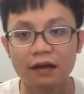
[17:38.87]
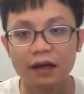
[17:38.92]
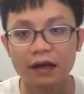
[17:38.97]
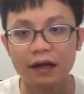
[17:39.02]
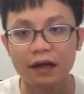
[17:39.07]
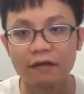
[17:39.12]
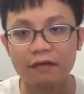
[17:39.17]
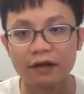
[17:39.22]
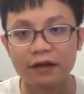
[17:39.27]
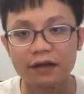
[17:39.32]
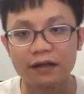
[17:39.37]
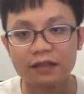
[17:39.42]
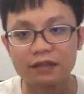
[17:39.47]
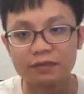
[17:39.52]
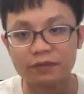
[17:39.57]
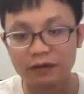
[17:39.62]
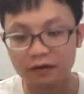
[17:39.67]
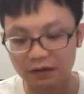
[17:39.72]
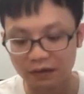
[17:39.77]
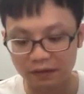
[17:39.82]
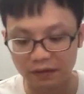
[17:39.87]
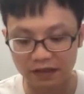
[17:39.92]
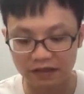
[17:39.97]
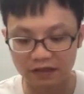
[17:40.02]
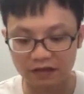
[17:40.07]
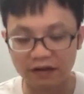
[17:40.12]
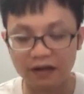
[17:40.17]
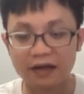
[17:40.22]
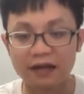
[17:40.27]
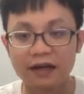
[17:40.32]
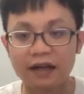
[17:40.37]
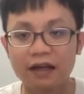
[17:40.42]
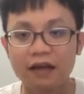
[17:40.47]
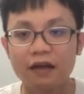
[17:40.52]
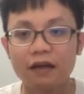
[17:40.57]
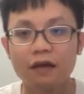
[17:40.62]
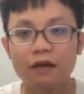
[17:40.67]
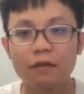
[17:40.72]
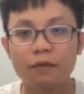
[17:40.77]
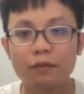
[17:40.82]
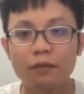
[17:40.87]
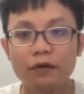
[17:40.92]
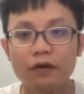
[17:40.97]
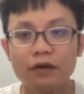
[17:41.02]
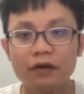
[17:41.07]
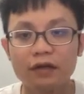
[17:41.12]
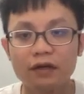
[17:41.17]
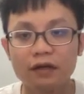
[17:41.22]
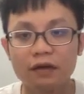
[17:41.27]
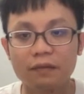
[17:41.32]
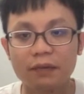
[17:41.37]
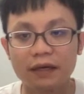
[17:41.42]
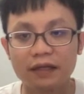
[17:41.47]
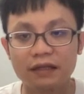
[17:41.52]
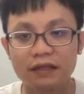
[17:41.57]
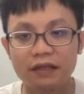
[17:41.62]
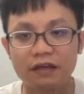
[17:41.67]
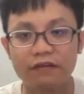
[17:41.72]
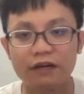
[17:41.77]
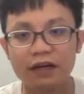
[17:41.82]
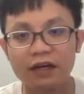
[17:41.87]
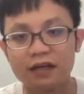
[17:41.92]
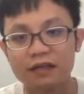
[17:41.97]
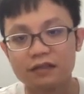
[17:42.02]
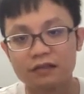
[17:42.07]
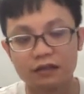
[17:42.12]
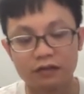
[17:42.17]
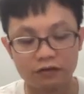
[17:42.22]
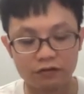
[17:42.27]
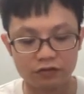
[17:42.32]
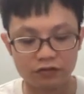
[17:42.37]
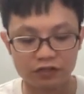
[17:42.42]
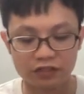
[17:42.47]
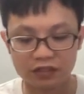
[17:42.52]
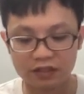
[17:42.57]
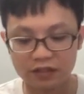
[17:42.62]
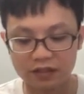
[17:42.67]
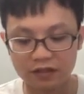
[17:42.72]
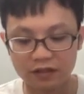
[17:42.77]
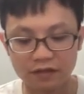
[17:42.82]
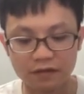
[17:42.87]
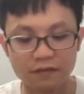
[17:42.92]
Why they spill my bacteria like that? Pour the bacteria solution